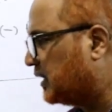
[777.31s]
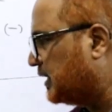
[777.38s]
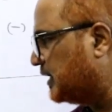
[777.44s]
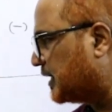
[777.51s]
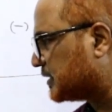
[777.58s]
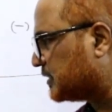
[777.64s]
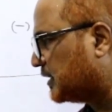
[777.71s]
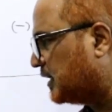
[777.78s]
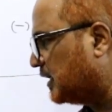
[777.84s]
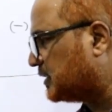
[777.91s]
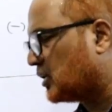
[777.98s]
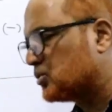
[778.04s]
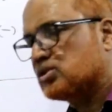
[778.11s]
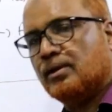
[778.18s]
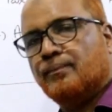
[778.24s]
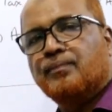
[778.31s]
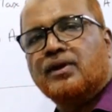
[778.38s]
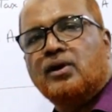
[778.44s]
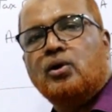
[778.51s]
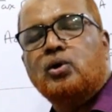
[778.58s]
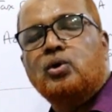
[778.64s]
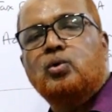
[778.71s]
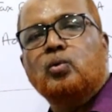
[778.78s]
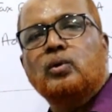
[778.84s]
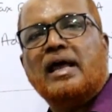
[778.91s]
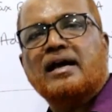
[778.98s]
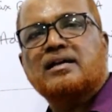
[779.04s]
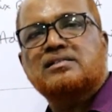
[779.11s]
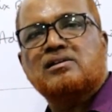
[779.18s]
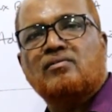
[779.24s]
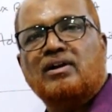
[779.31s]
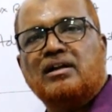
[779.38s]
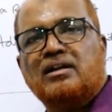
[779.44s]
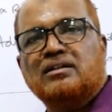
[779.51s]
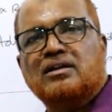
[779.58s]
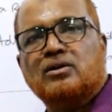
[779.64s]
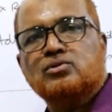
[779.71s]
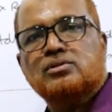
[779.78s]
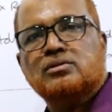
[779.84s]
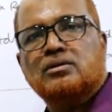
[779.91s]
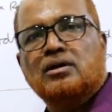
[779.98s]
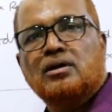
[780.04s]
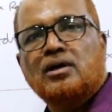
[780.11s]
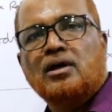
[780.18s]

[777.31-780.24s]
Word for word: Deduct 30,000, 2 lakh 70,000.